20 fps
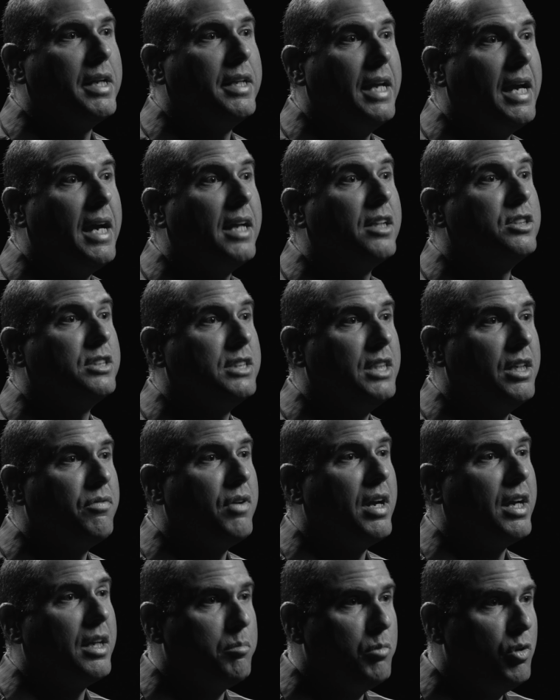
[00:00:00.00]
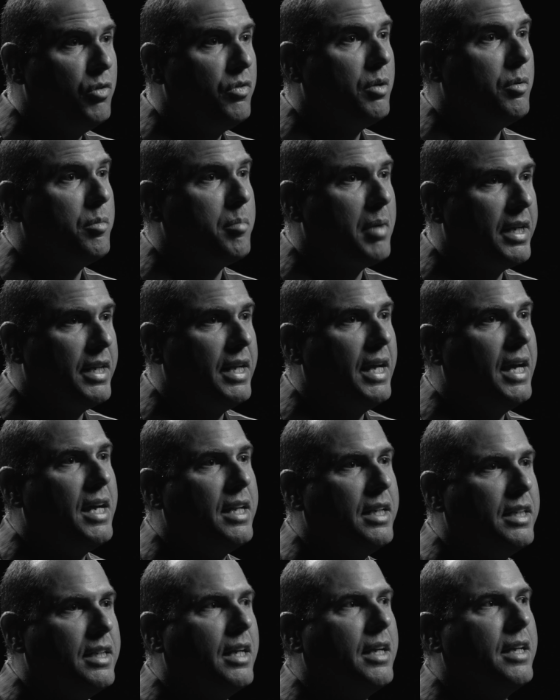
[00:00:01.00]
to my dad to see if I could move in with my
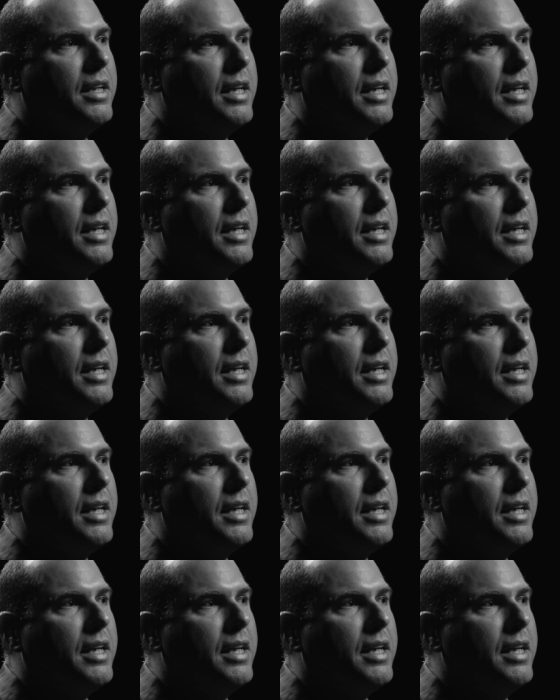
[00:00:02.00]
dad, and,